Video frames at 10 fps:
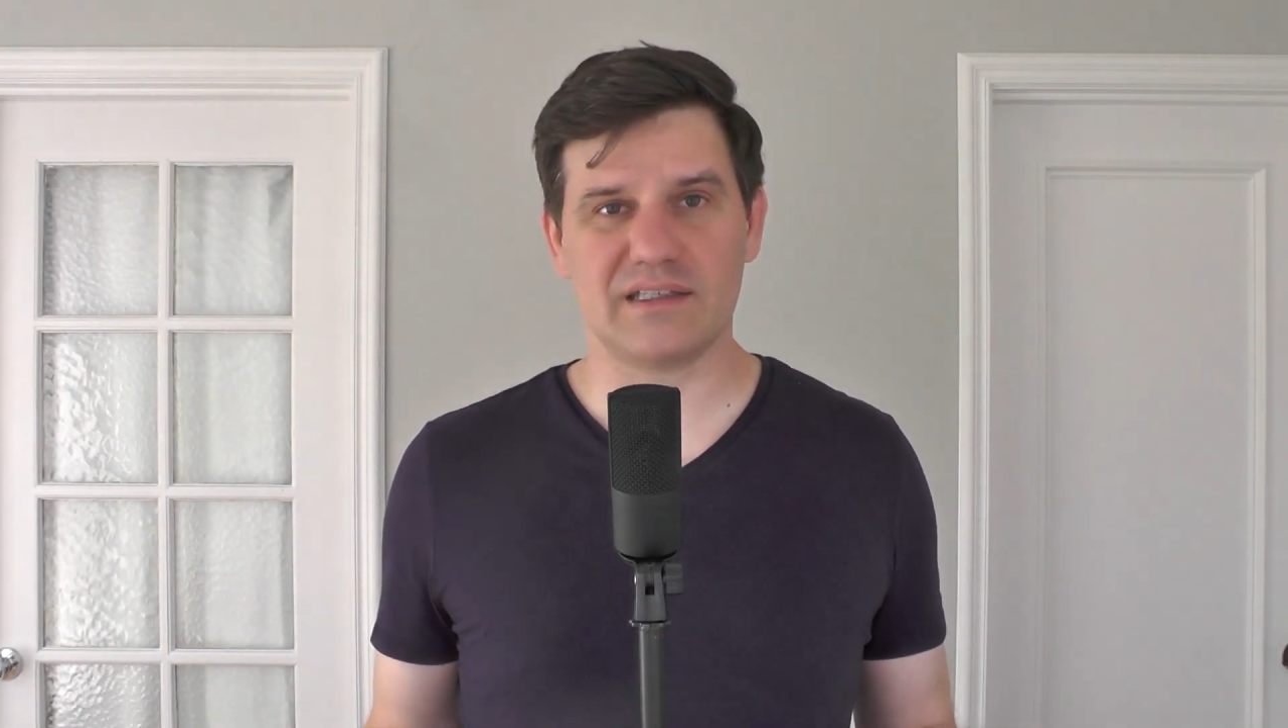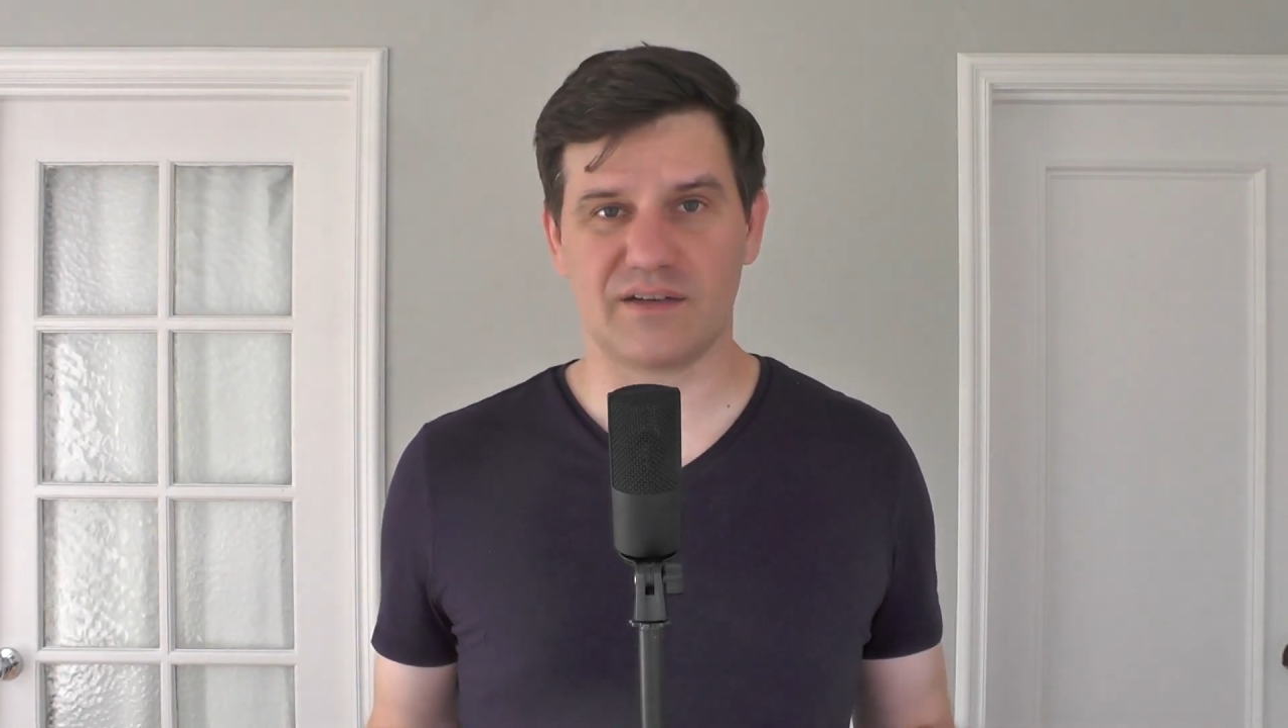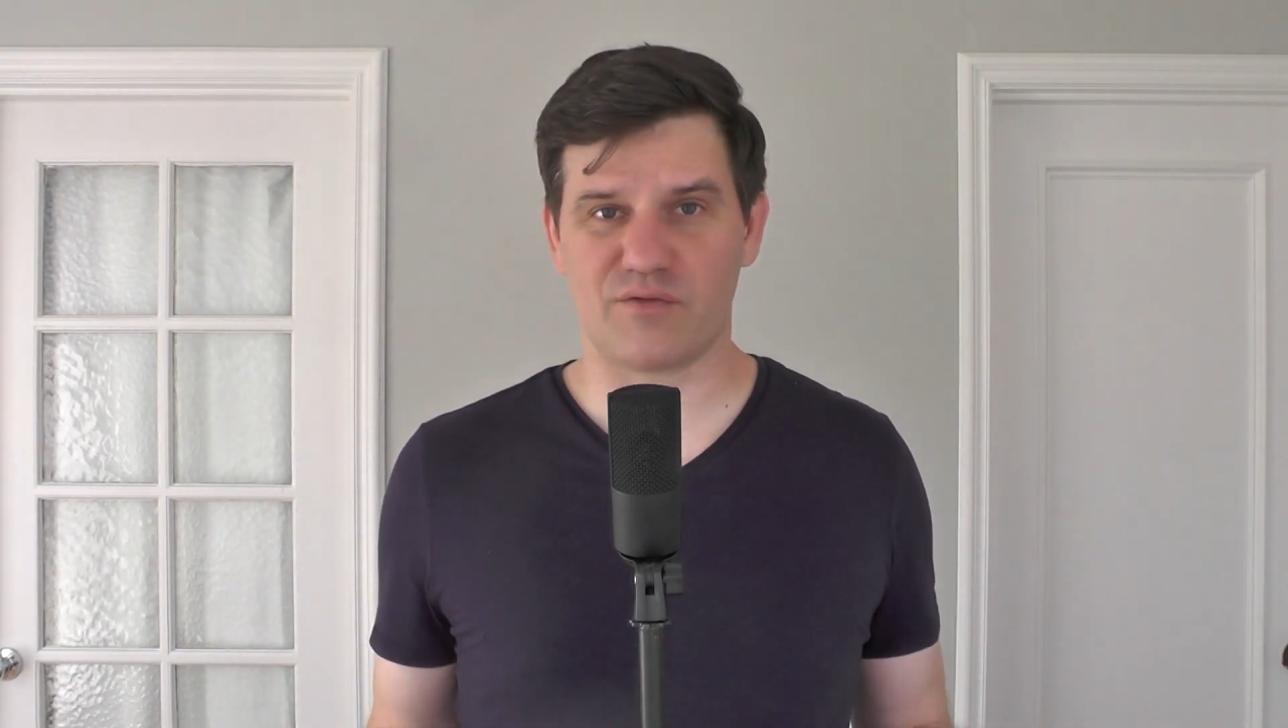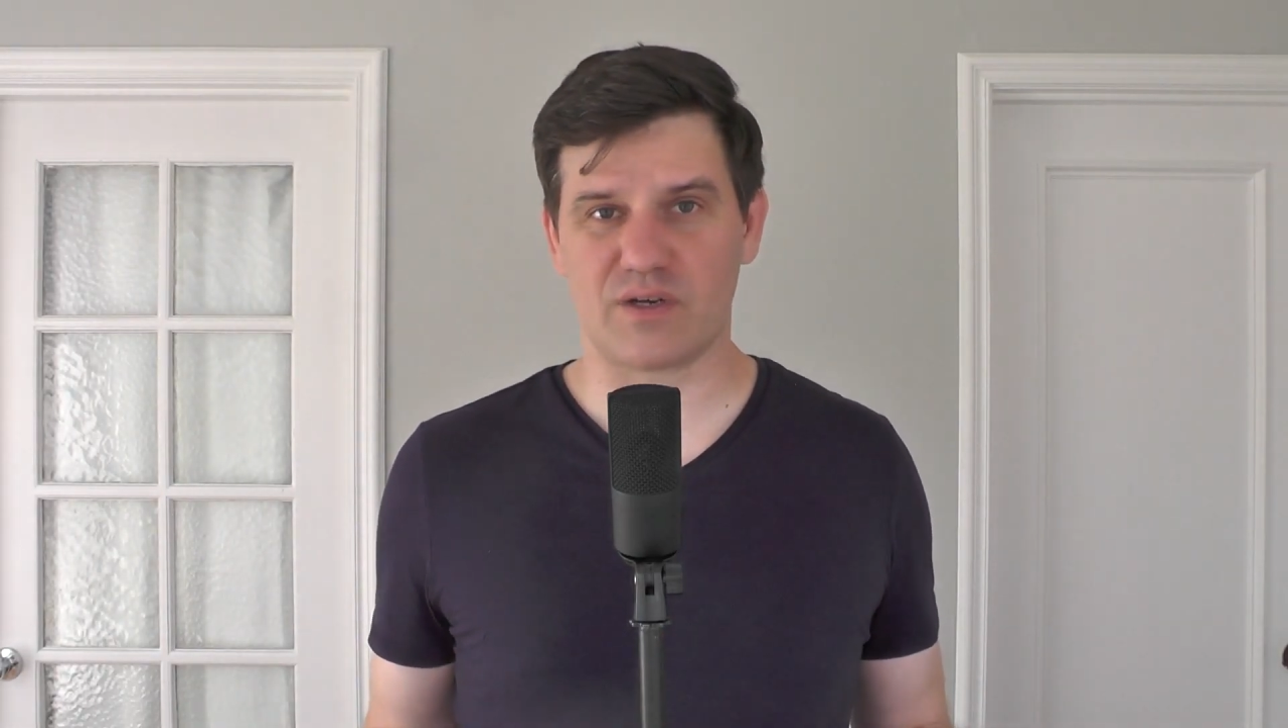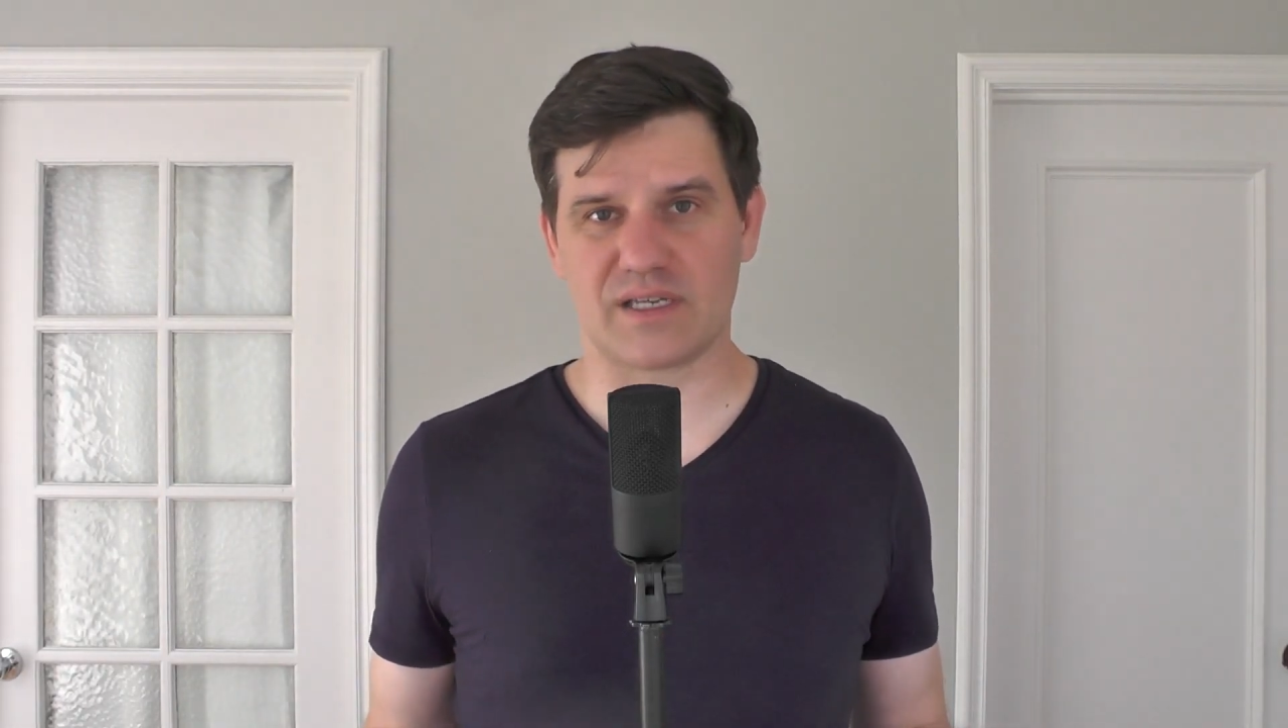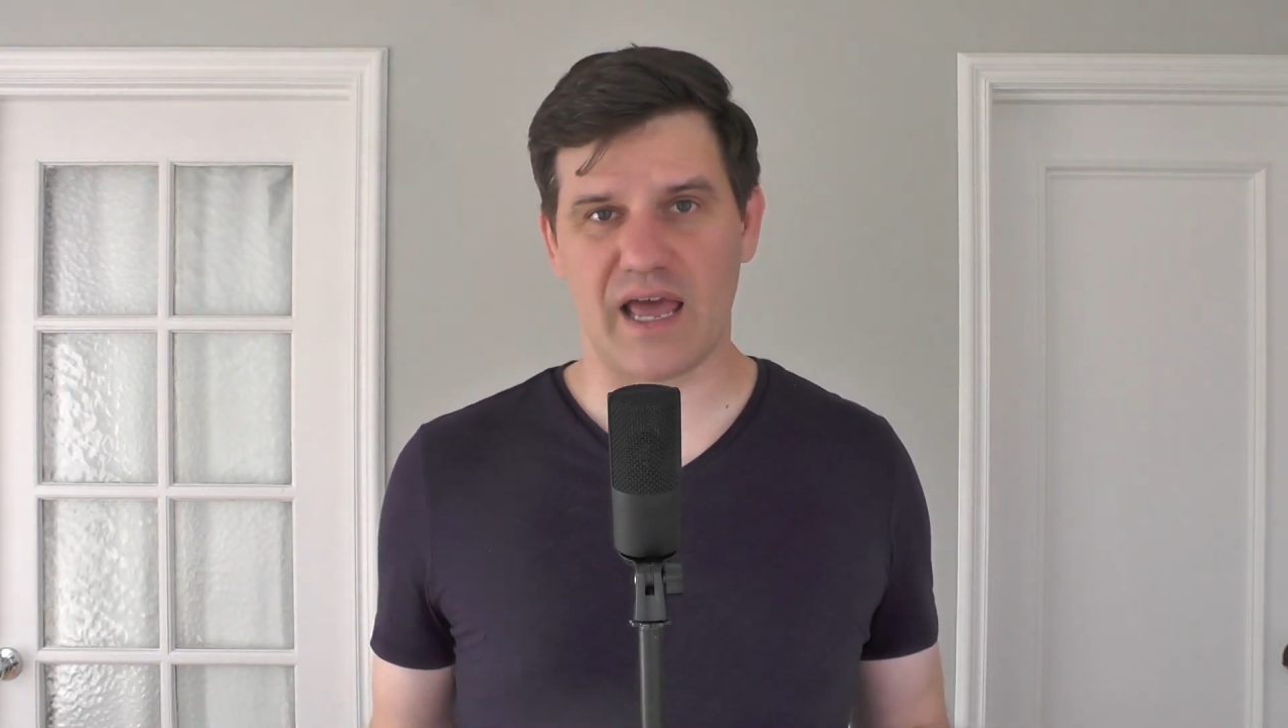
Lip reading: different